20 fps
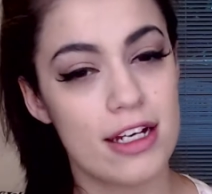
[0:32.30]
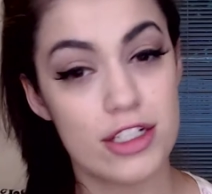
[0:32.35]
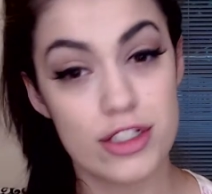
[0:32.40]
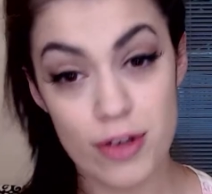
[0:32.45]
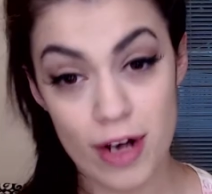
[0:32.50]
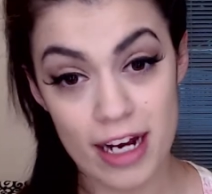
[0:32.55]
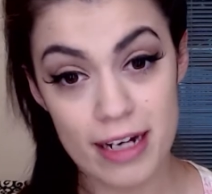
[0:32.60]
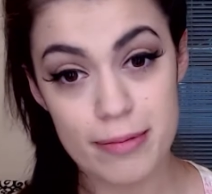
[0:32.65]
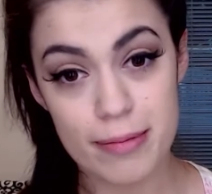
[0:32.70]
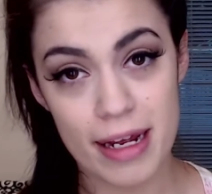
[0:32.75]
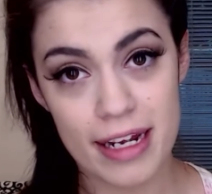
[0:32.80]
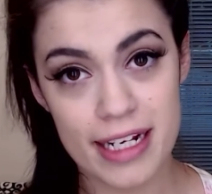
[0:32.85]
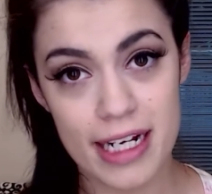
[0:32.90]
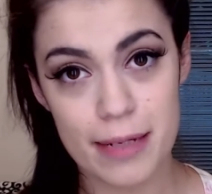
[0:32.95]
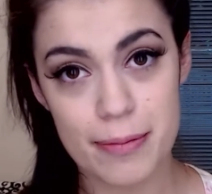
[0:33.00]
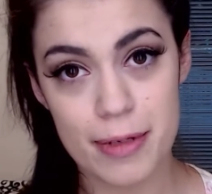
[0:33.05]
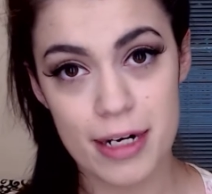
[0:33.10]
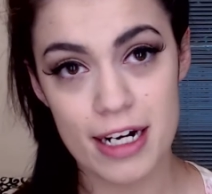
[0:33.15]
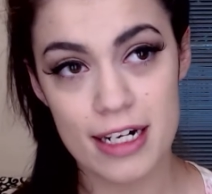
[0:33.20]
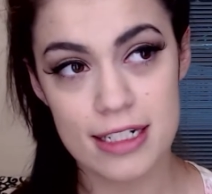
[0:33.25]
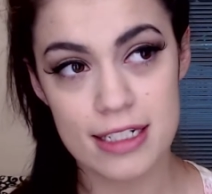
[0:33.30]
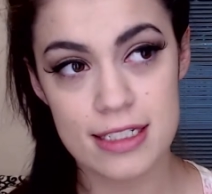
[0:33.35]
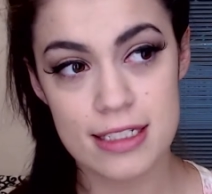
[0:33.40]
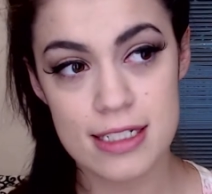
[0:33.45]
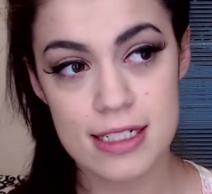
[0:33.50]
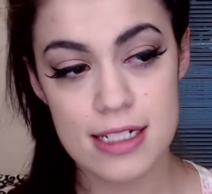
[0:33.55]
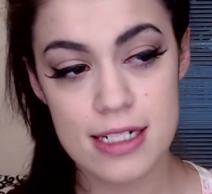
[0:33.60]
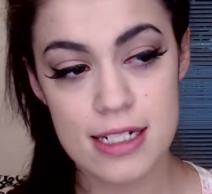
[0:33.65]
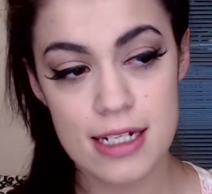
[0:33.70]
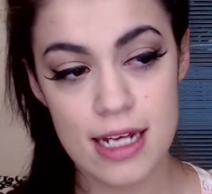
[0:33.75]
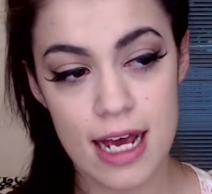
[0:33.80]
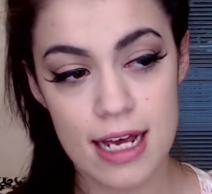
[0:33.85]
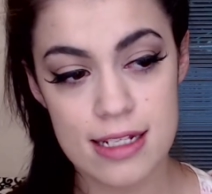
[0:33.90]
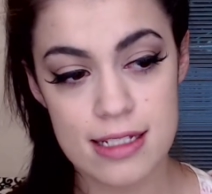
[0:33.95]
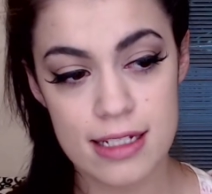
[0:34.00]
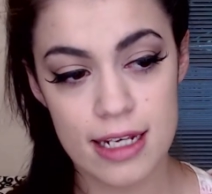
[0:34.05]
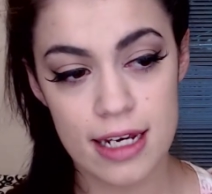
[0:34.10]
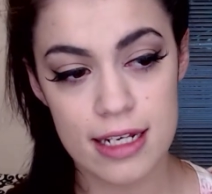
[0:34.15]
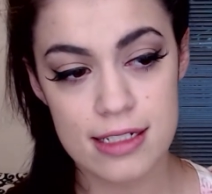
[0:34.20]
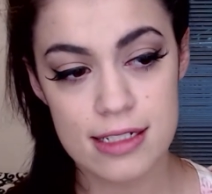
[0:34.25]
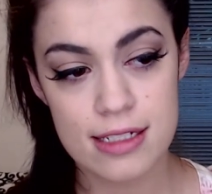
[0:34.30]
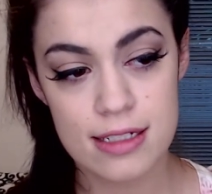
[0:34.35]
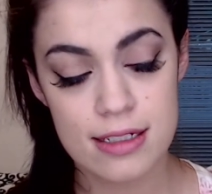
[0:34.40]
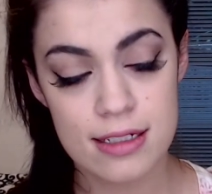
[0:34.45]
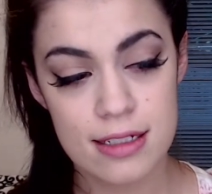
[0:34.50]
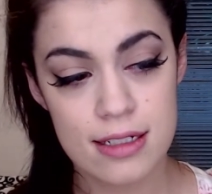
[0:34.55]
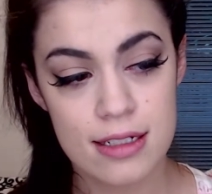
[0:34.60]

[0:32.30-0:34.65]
trained makeup artist as yet.